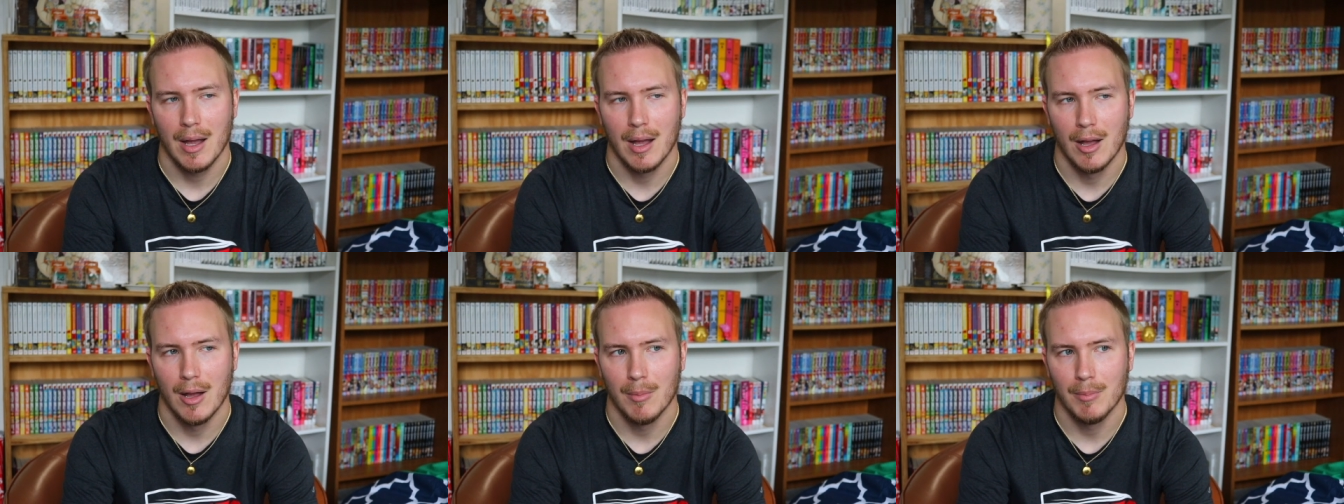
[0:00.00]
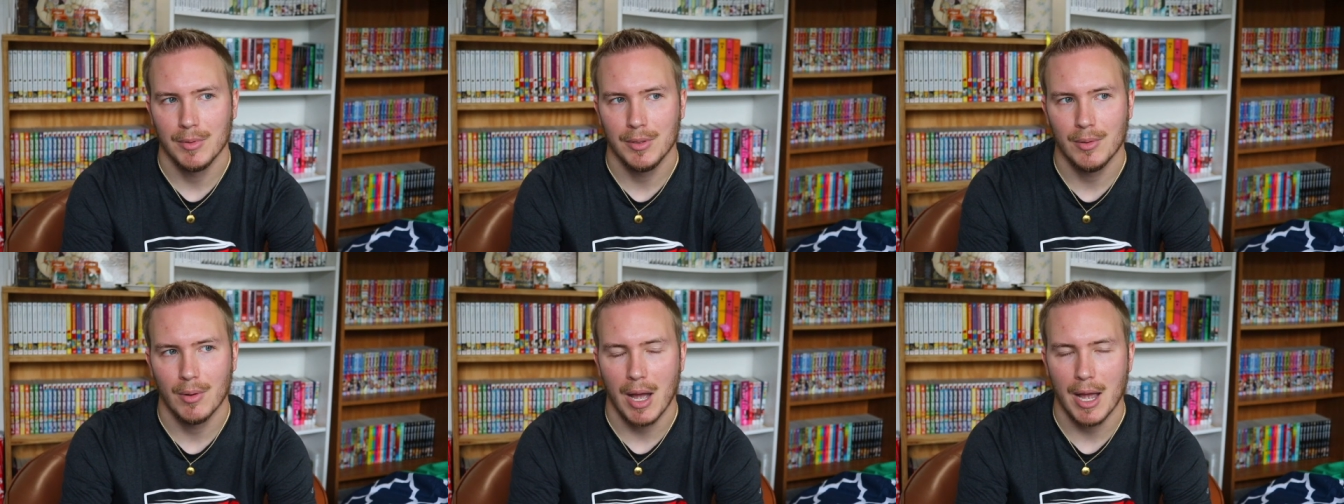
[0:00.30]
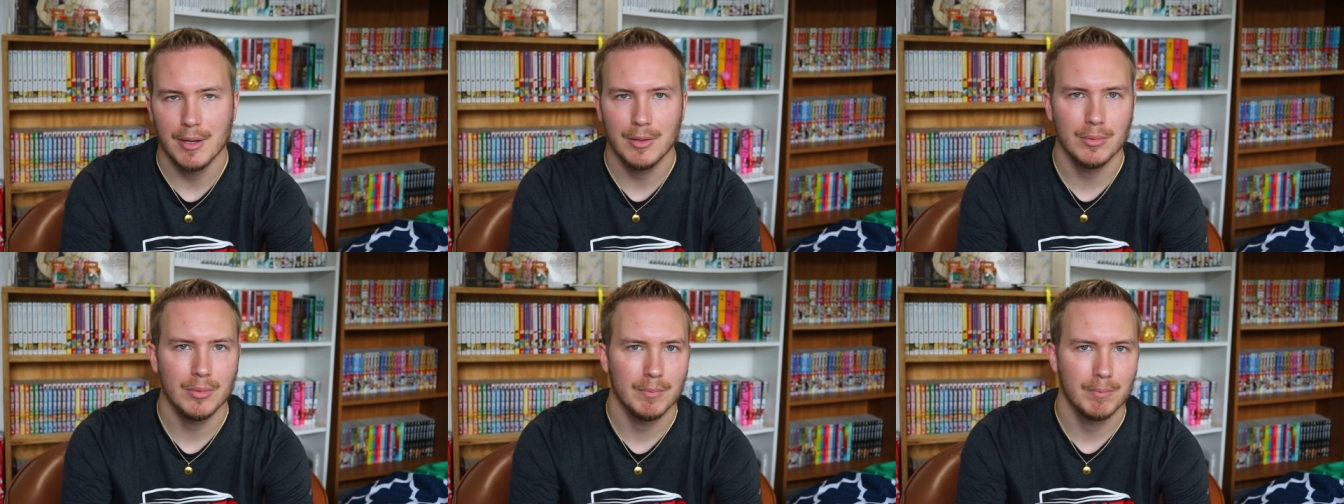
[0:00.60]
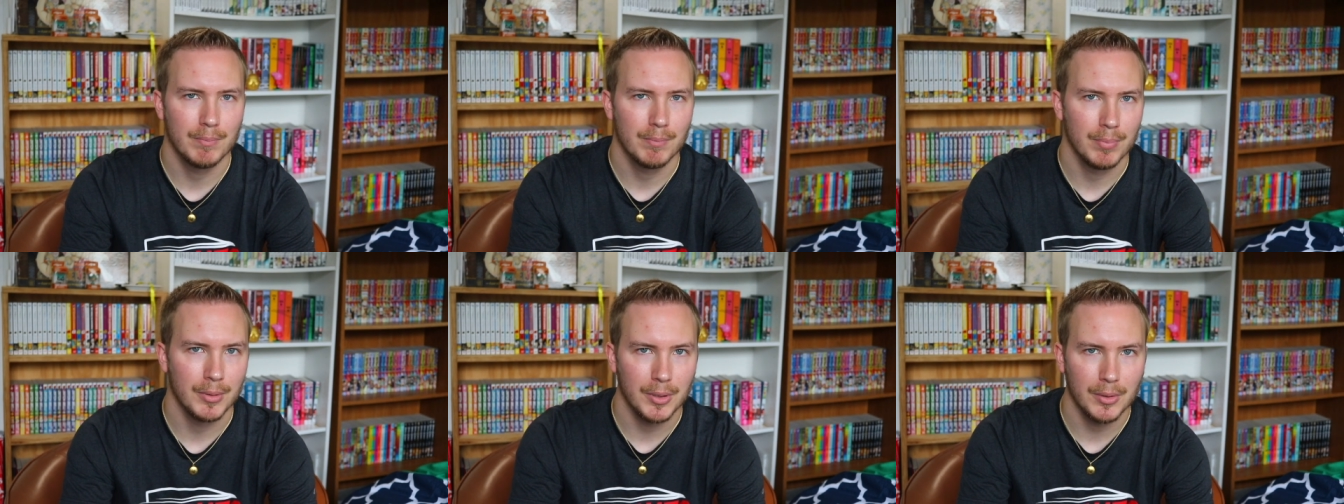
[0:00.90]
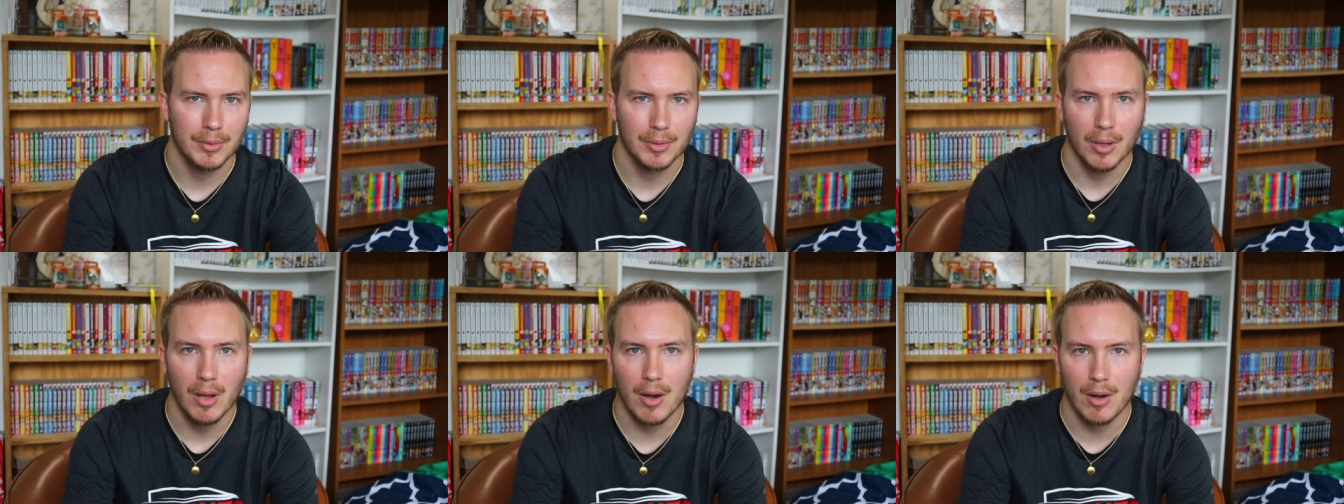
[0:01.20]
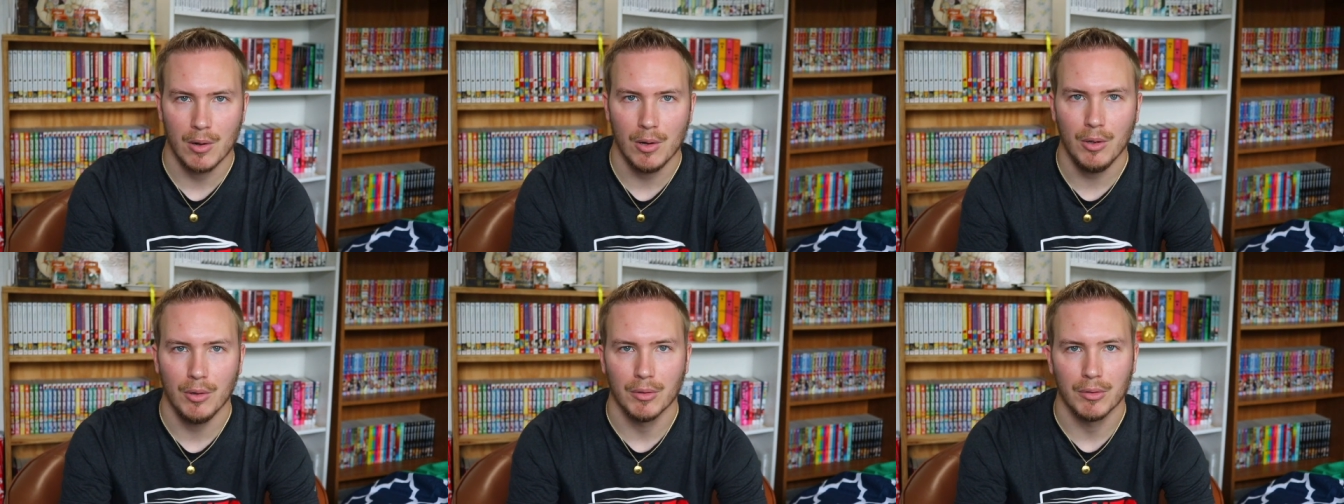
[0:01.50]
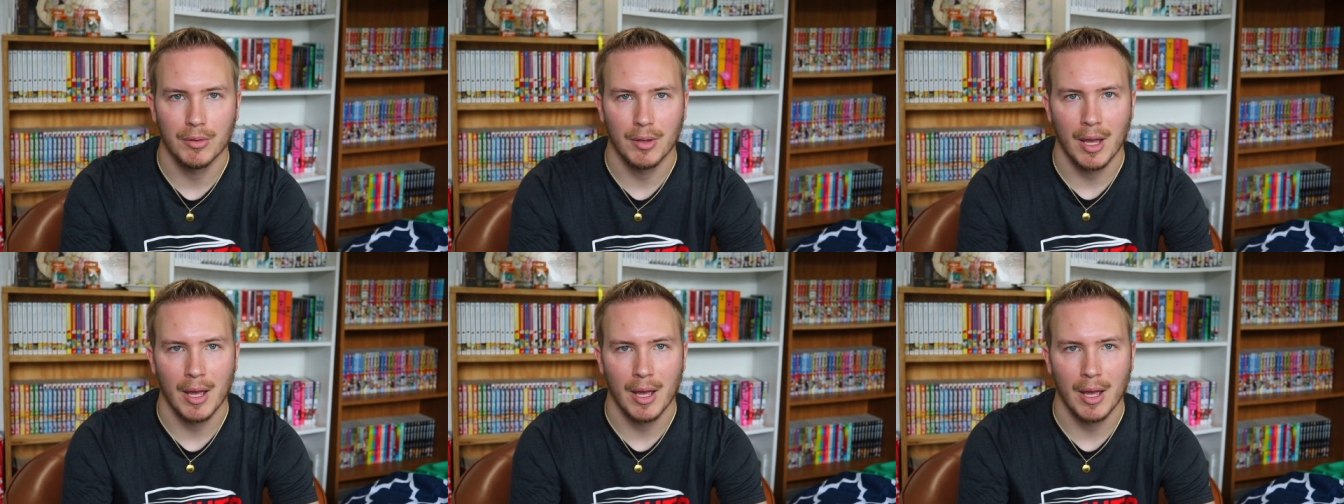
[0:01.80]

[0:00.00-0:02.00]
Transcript: um, you know, I do produce a lot of hauls.